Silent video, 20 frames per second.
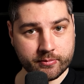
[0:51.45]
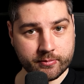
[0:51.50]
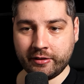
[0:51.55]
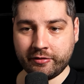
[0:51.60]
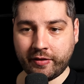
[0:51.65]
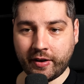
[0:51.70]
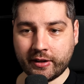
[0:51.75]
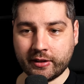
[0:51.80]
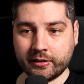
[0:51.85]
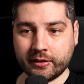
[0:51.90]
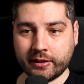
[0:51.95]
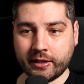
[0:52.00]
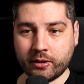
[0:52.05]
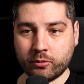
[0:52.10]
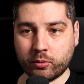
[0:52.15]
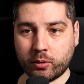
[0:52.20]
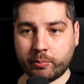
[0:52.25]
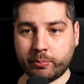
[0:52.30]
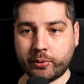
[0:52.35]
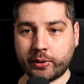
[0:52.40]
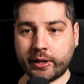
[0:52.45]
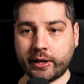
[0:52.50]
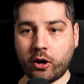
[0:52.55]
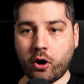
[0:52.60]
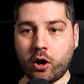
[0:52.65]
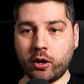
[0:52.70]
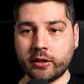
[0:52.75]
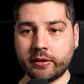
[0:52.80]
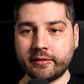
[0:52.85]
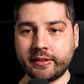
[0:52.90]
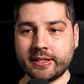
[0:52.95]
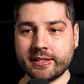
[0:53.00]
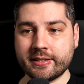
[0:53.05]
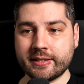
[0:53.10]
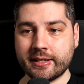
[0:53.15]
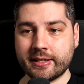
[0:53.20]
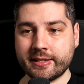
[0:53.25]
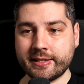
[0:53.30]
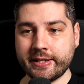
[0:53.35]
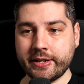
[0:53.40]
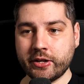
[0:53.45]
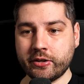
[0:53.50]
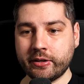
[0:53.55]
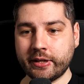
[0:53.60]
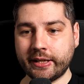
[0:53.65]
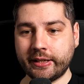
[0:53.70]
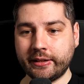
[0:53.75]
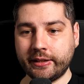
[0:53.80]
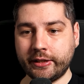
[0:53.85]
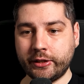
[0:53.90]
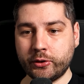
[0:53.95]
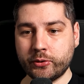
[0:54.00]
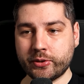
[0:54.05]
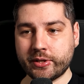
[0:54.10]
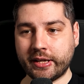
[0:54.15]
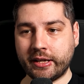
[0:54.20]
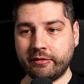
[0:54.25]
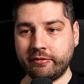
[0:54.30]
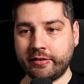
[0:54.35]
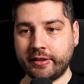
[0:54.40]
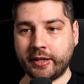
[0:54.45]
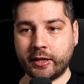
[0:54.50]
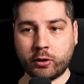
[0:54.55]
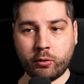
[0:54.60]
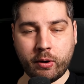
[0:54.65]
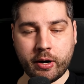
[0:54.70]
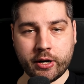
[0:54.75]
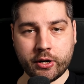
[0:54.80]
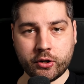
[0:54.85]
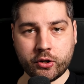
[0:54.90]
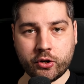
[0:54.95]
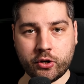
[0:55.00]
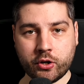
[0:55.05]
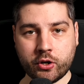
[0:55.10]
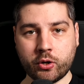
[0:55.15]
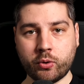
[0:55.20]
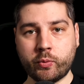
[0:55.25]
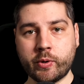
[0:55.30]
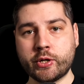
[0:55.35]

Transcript: And finally, we're putting all of these things here in the use infinite query hook,